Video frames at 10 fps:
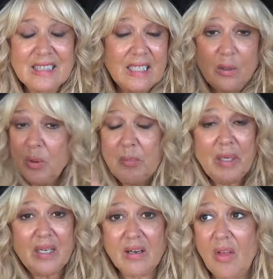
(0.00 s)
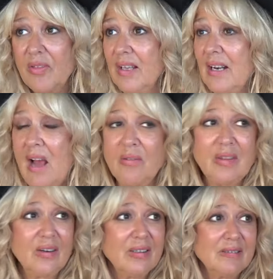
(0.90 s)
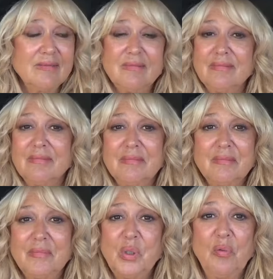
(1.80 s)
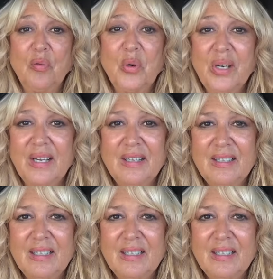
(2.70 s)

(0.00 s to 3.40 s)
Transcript: It would mean nothing out there in euphoria.